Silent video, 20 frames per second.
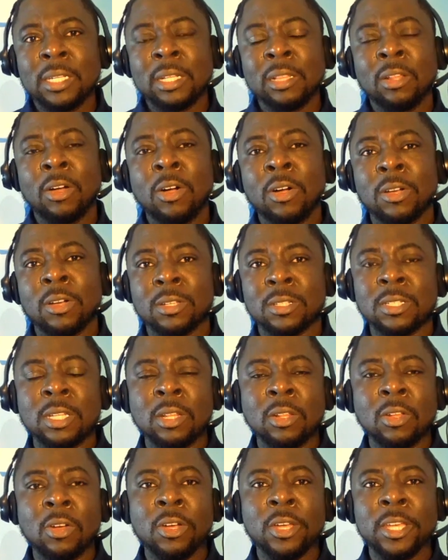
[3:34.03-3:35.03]
the laws
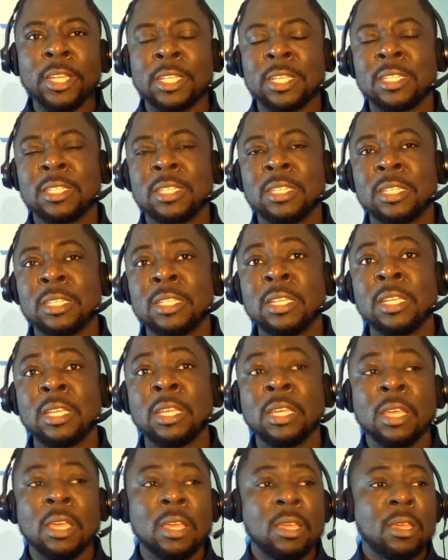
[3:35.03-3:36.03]
the law agencies
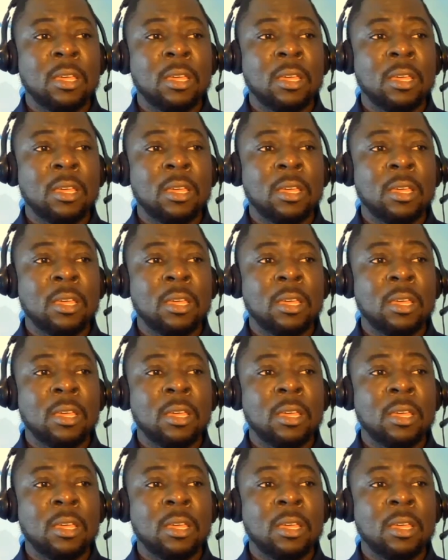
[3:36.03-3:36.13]
the